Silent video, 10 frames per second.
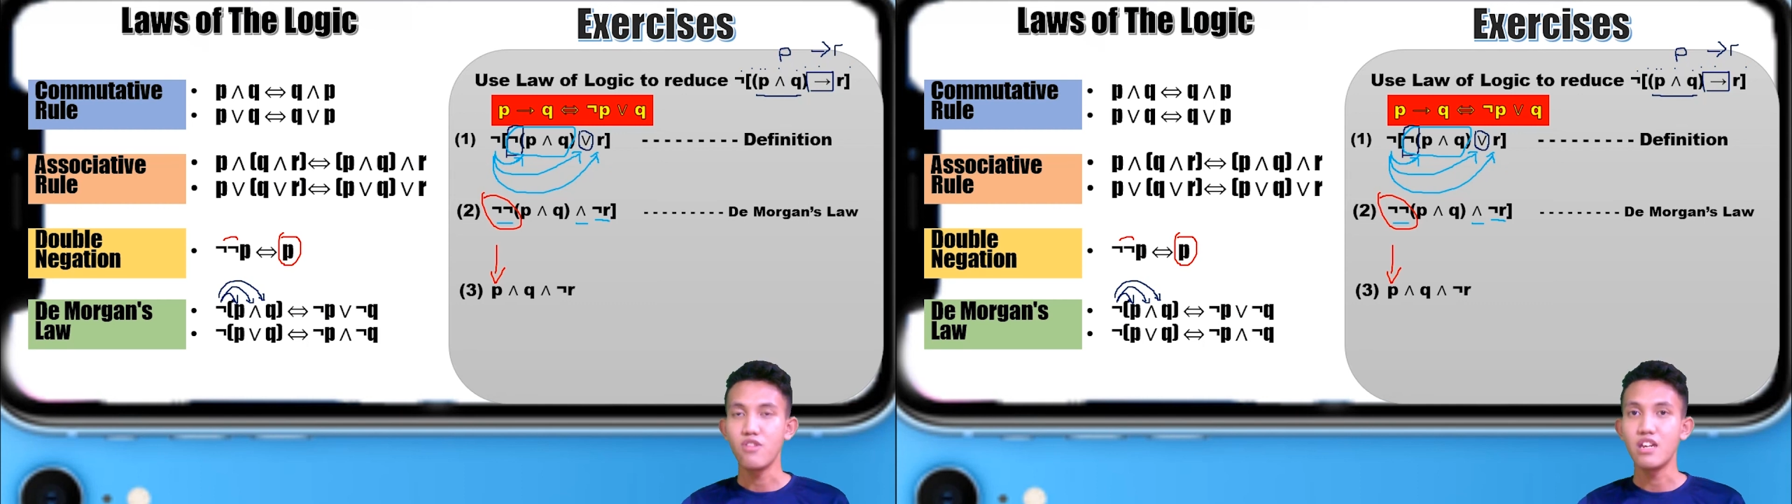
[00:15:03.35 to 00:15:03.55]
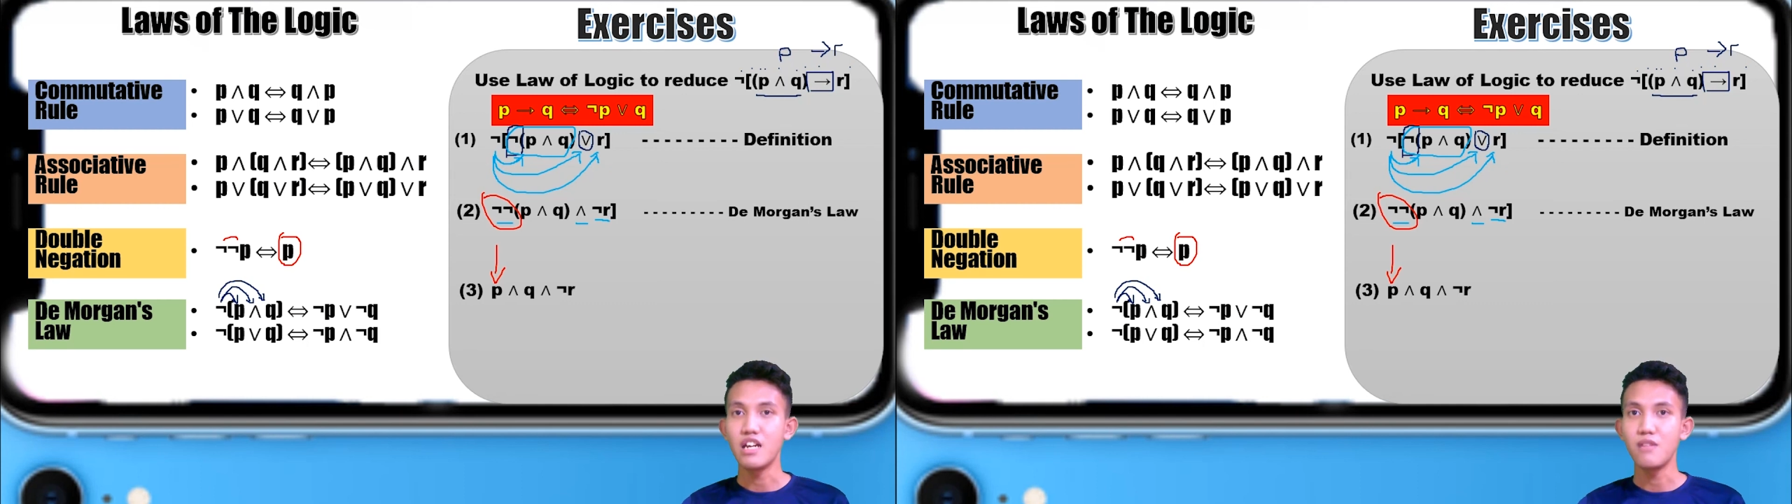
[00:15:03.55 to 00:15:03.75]

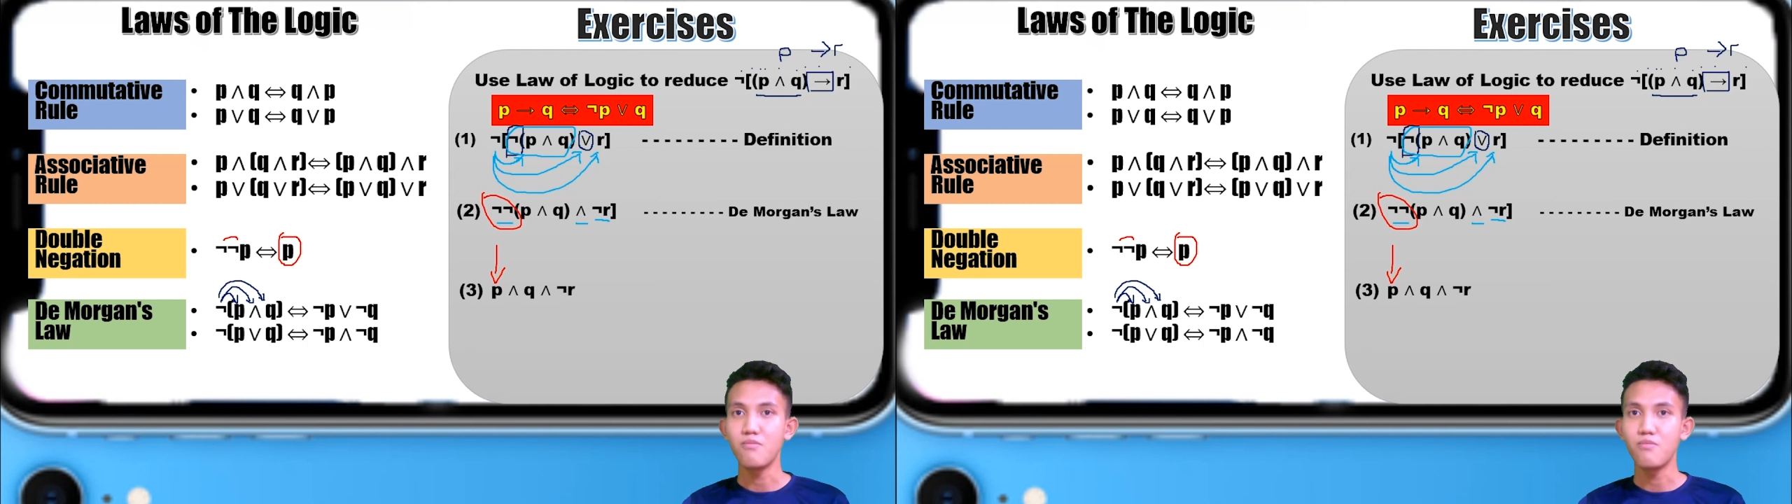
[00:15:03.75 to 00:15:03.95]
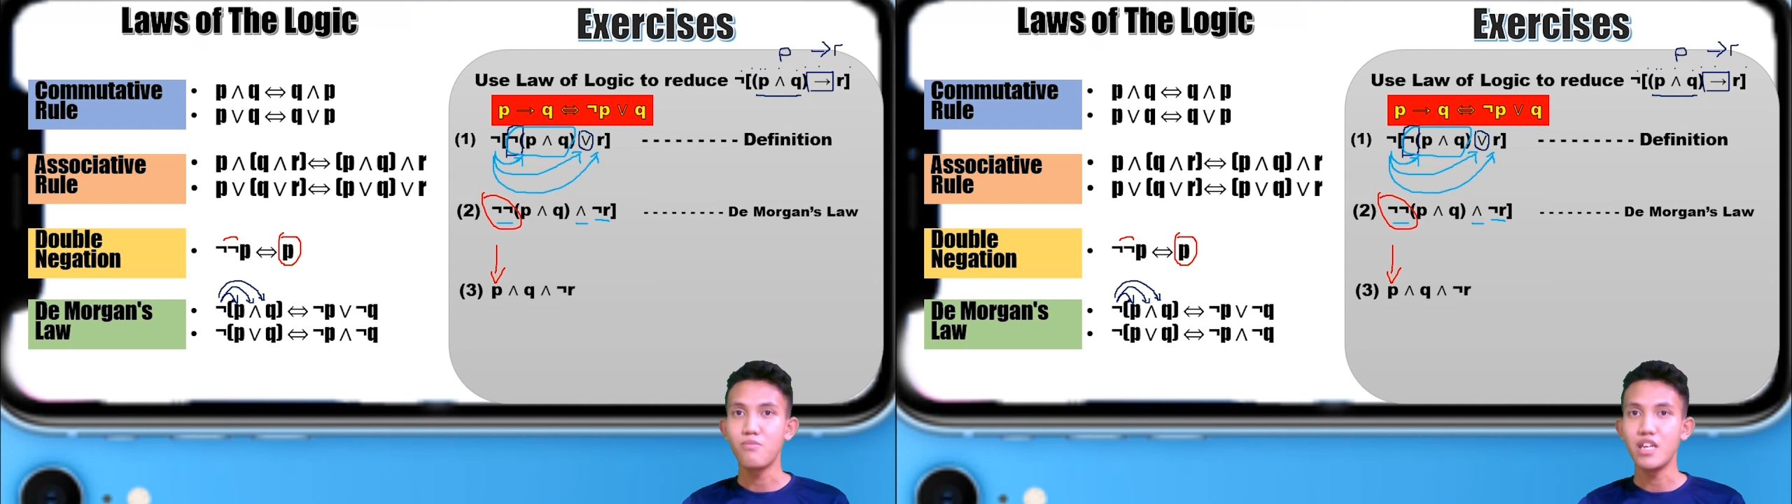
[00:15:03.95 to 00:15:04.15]
got
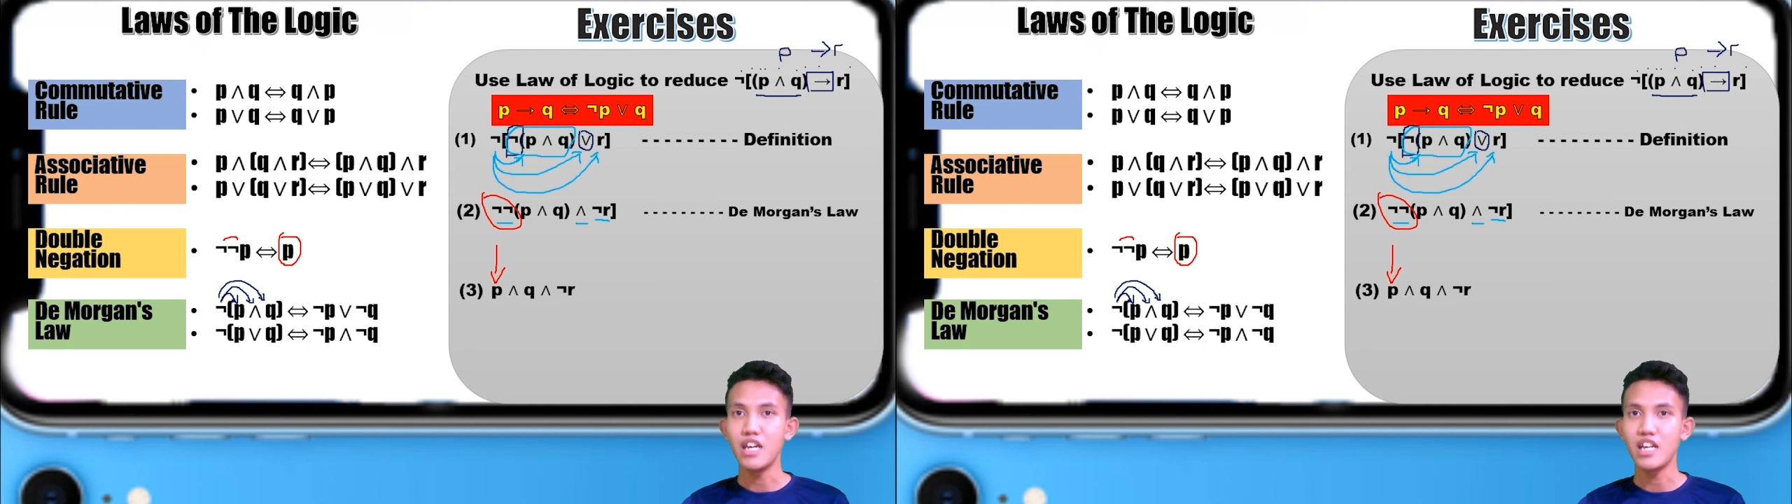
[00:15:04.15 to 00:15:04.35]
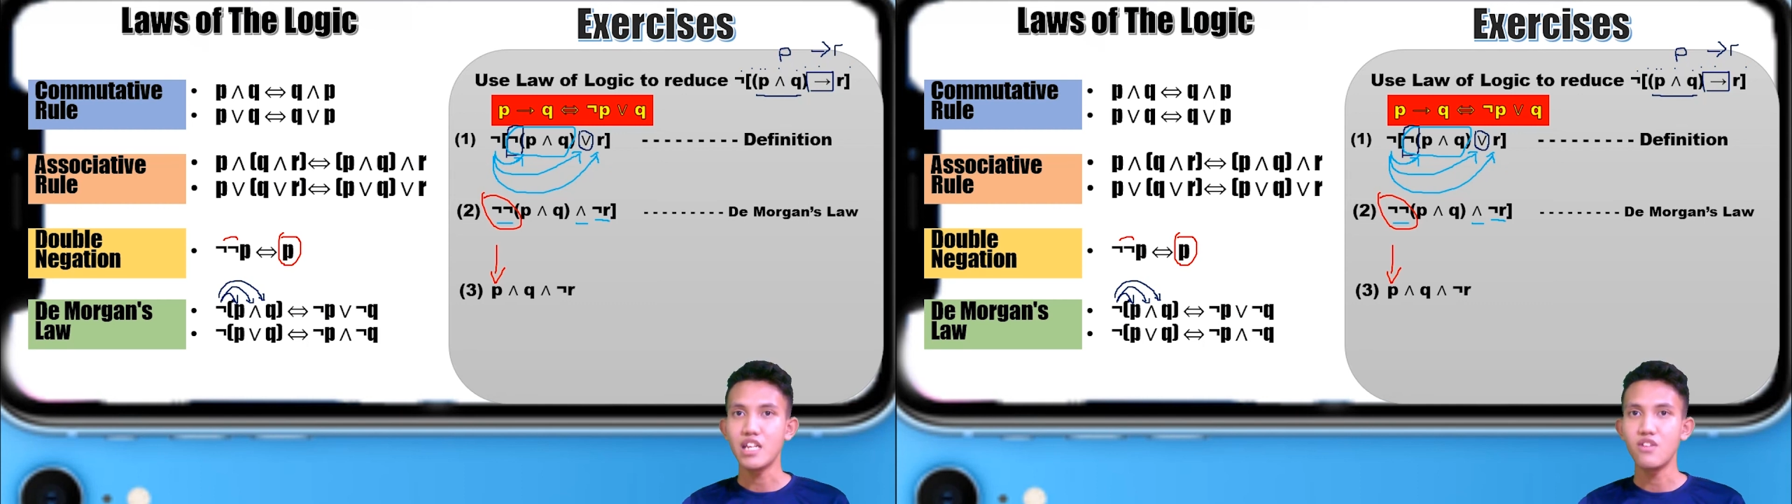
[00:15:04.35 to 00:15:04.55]
P
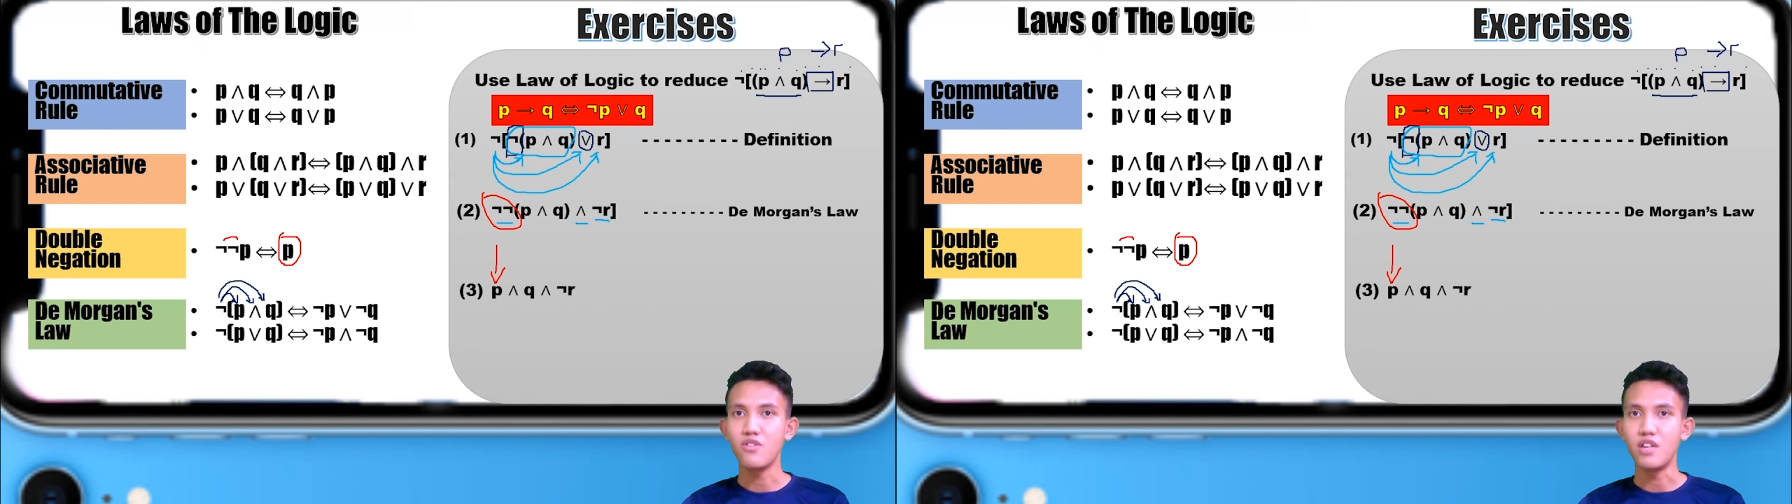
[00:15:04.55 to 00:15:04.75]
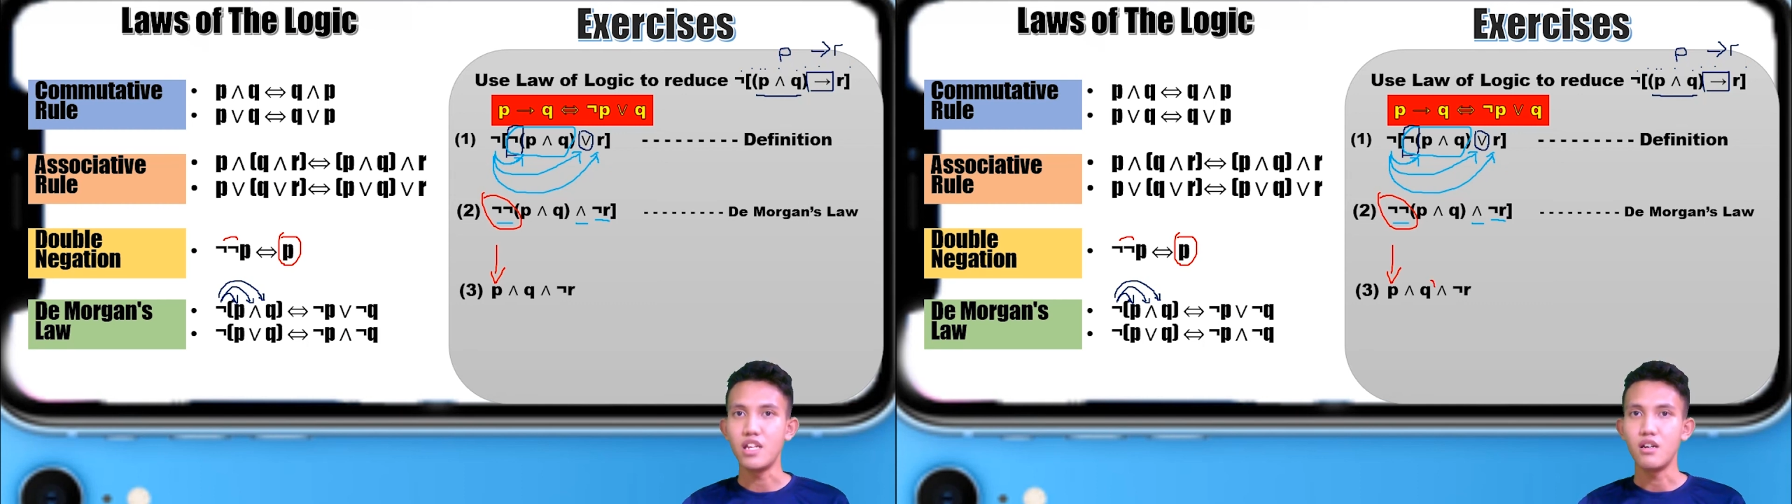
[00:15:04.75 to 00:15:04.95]
and Q only.